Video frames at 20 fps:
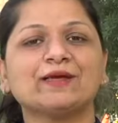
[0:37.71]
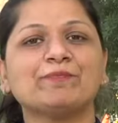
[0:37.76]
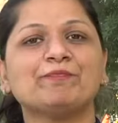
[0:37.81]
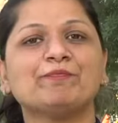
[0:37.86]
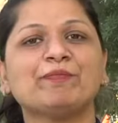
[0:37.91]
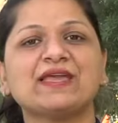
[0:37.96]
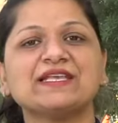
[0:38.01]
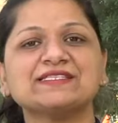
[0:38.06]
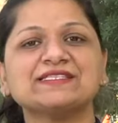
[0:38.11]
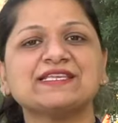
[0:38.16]
the
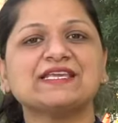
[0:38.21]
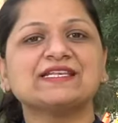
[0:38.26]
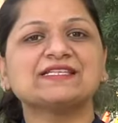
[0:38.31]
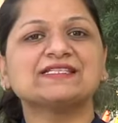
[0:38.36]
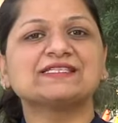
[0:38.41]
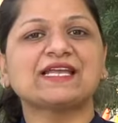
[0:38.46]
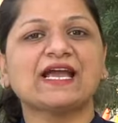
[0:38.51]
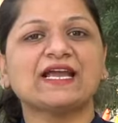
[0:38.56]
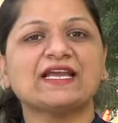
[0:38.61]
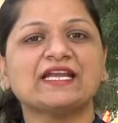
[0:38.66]
basic
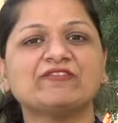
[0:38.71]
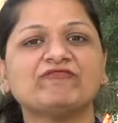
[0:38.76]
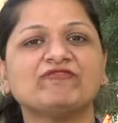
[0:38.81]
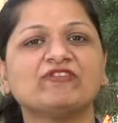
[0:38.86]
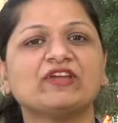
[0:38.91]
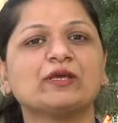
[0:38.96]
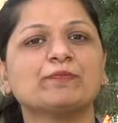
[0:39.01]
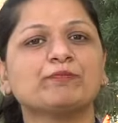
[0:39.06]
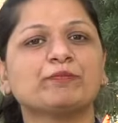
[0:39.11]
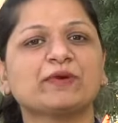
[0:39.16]

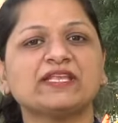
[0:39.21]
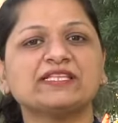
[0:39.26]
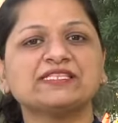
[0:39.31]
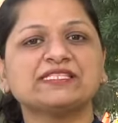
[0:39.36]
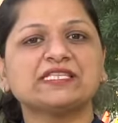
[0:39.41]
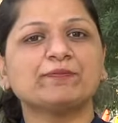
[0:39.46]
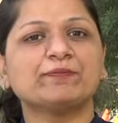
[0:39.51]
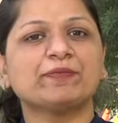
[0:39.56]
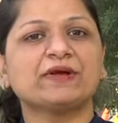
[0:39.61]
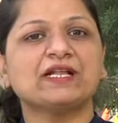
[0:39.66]
scientific
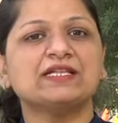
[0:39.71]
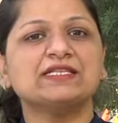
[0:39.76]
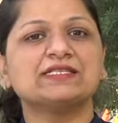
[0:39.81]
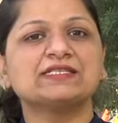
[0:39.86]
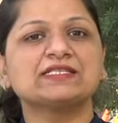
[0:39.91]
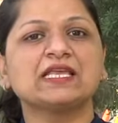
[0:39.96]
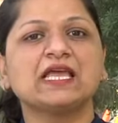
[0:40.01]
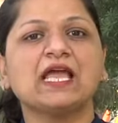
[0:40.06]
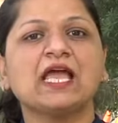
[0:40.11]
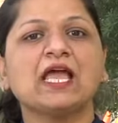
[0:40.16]
principles,